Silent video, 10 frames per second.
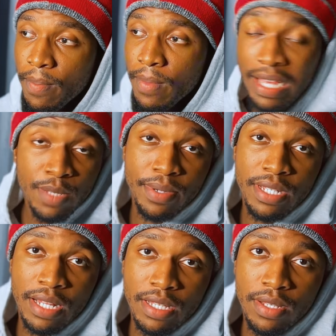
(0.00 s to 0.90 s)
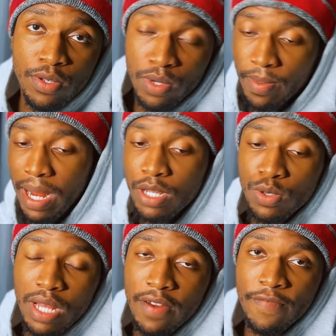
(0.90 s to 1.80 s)
8%. So the balance
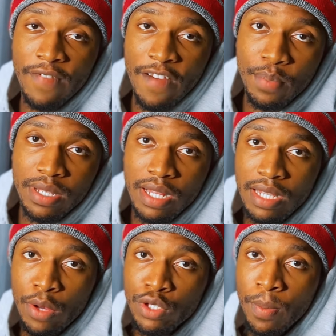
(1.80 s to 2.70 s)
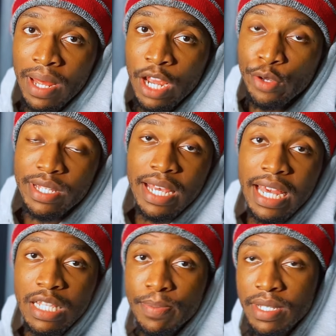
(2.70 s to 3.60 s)
was at 5%. I was up by equity
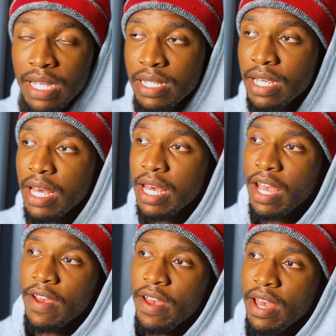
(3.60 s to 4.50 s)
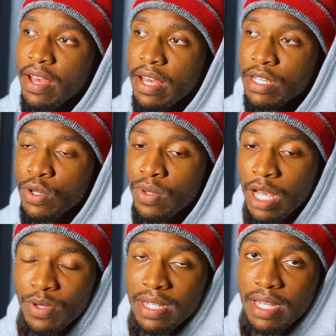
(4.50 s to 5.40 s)
8%. So
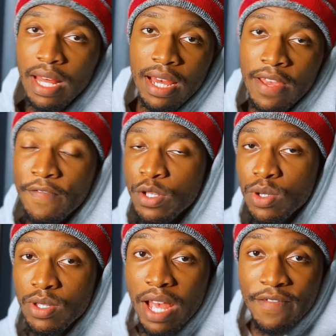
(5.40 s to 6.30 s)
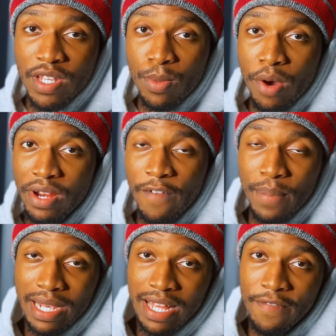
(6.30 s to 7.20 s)
that's why I said that if it was not FTMO, I would have
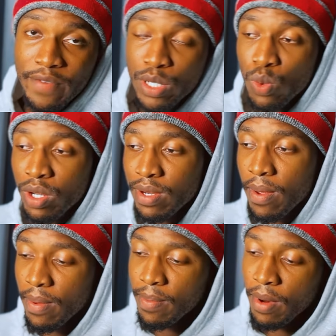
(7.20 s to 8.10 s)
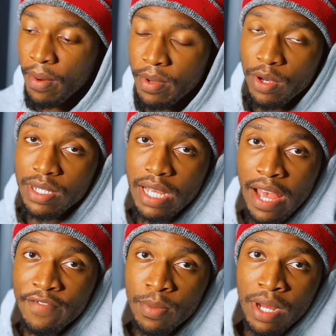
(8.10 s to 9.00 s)
passed that phase 1. But because
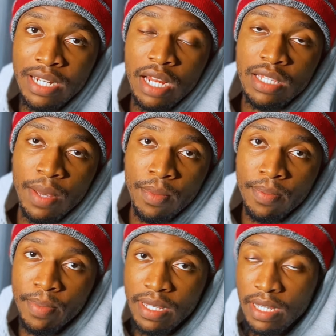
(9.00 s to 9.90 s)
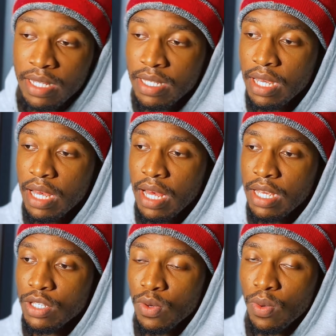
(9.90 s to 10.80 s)
FTMO I needed 10%,
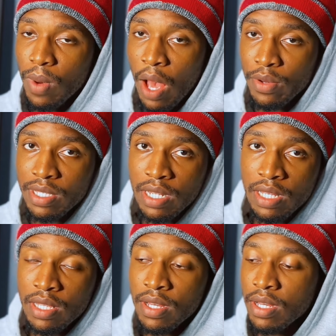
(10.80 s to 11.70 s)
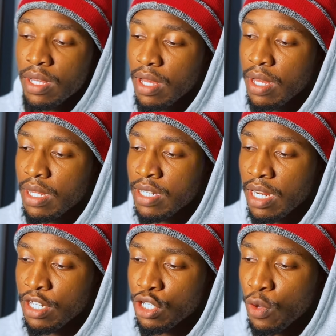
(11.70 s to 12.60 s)
so I was still in the
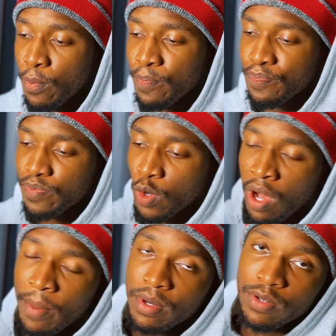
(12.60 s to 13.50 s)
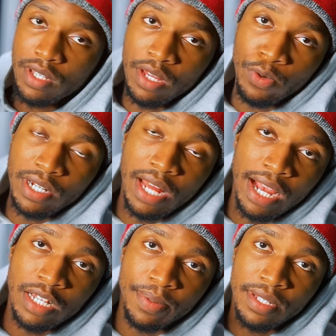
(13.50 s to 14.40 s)
challenge. So what happened was he reached that
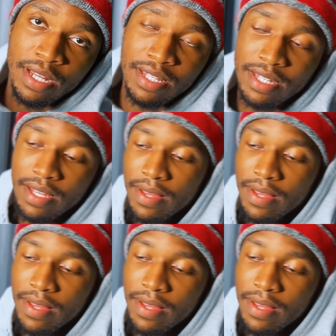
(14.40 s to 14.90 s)
8%,